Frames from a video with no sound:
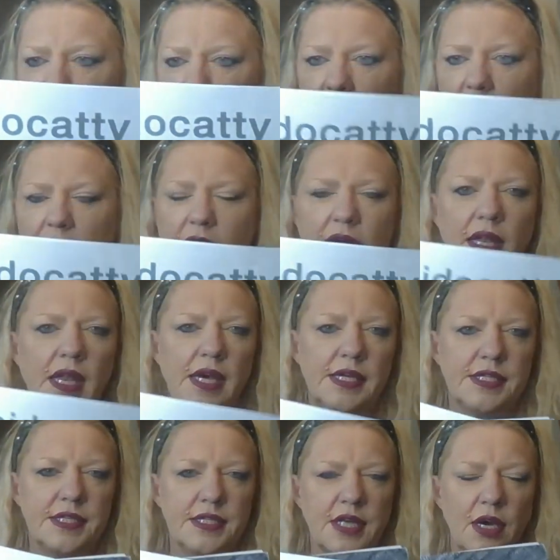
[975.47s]
it's like a
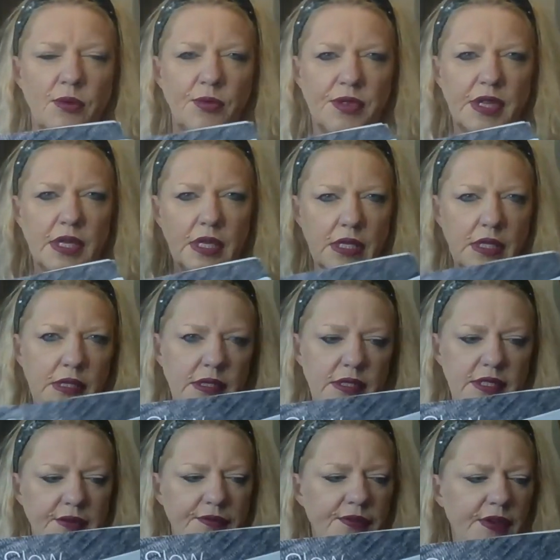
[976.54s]
kaleidoscope with little
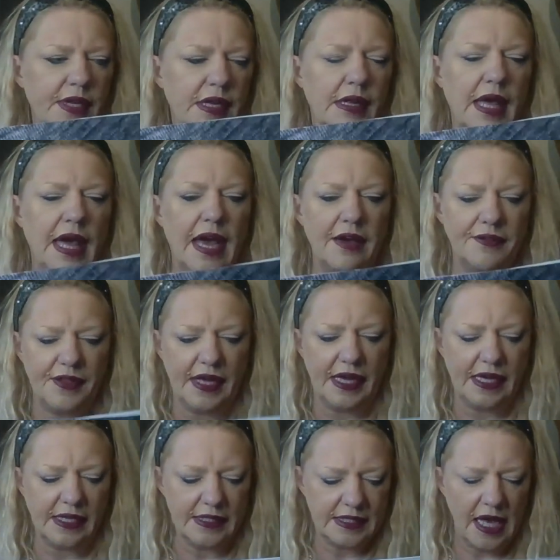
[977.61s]
different little cat
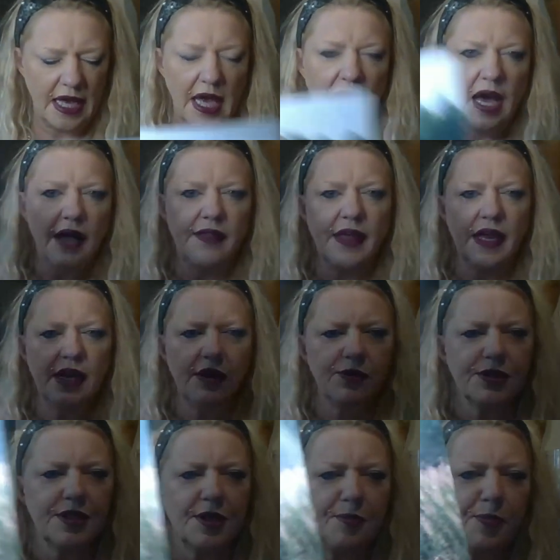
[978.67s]
things. And then I
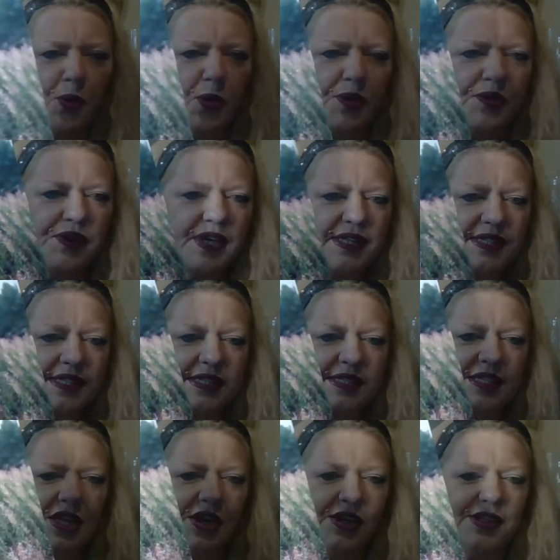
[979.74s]
also bought
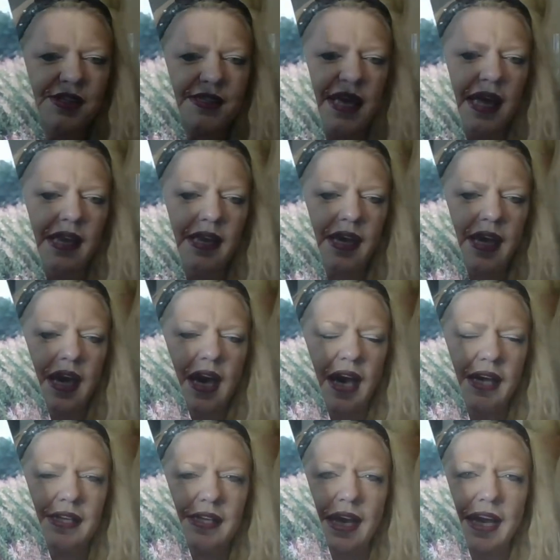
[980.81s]
this yarn tellier.
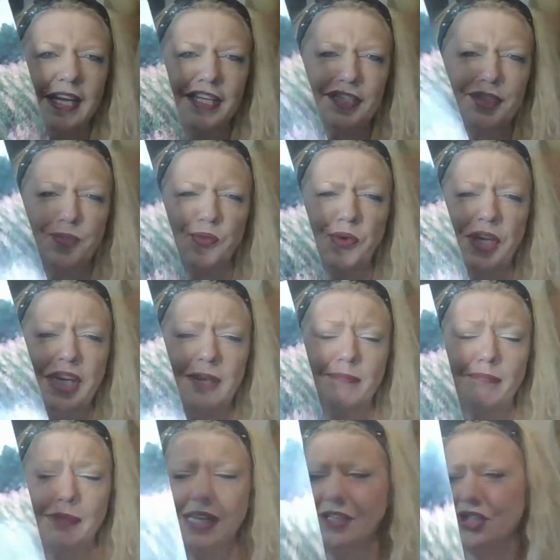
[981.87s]
And as we
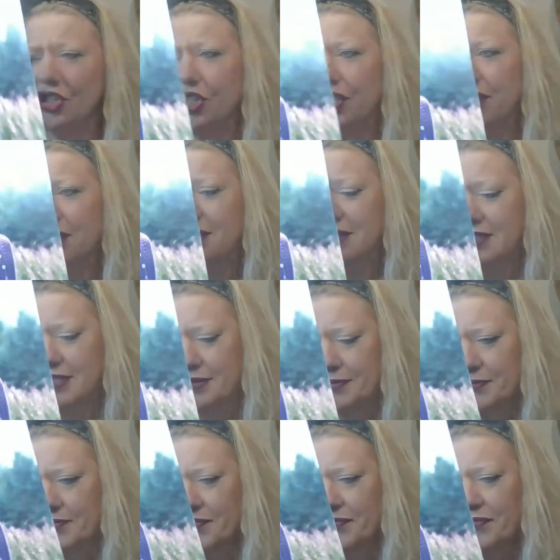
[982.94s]
mentioned,
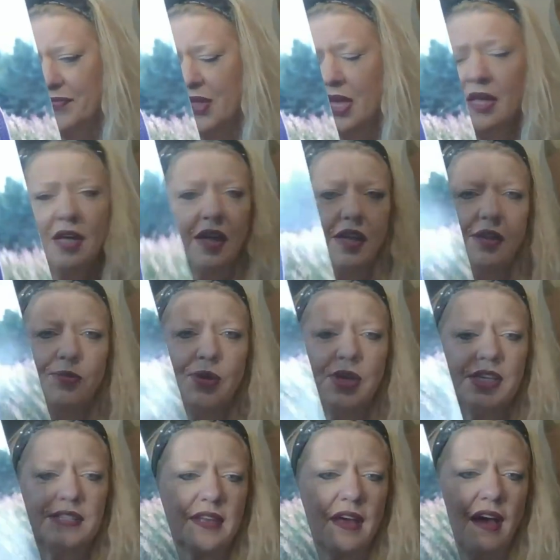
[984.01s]

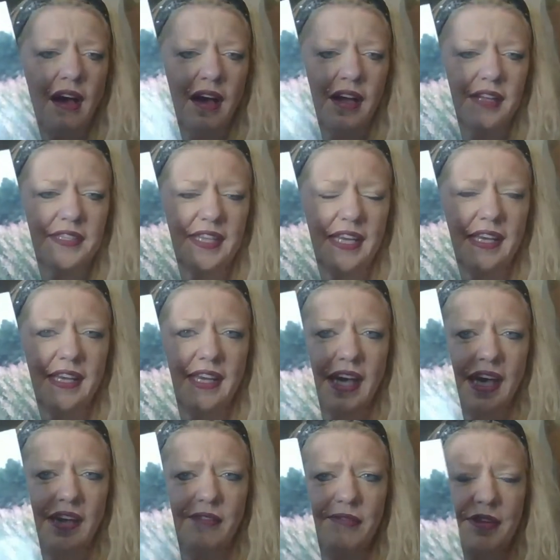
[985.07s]
Louisa Harding
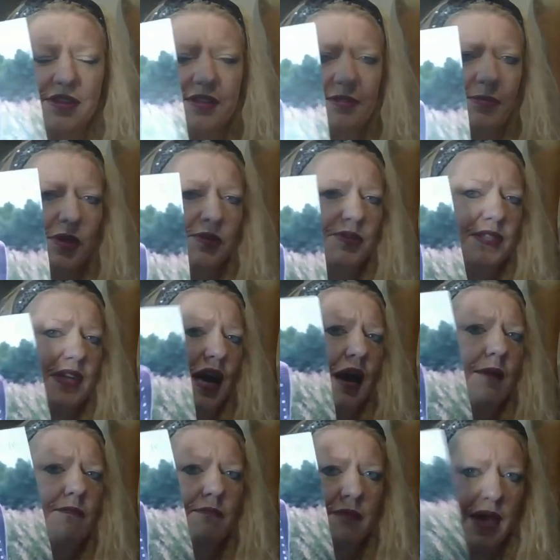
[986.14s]
gave us the most
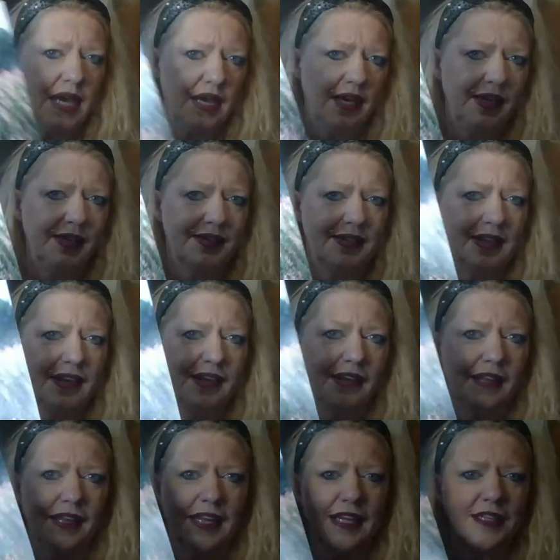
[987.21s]
amazing
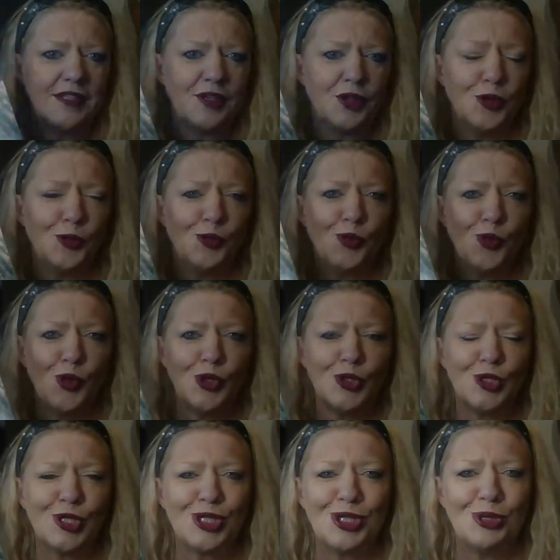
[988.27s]
little
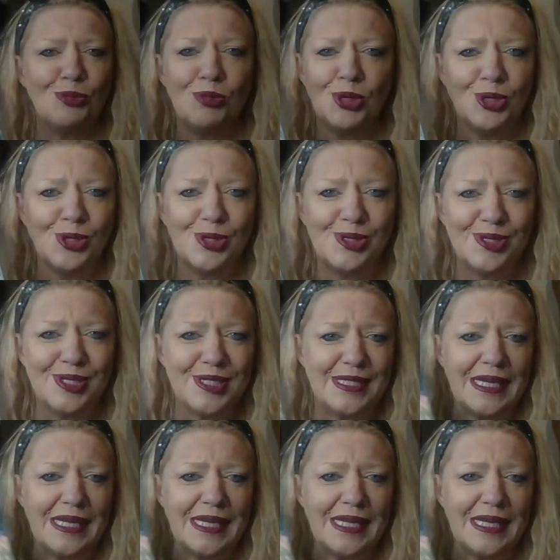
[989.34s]
one-to-one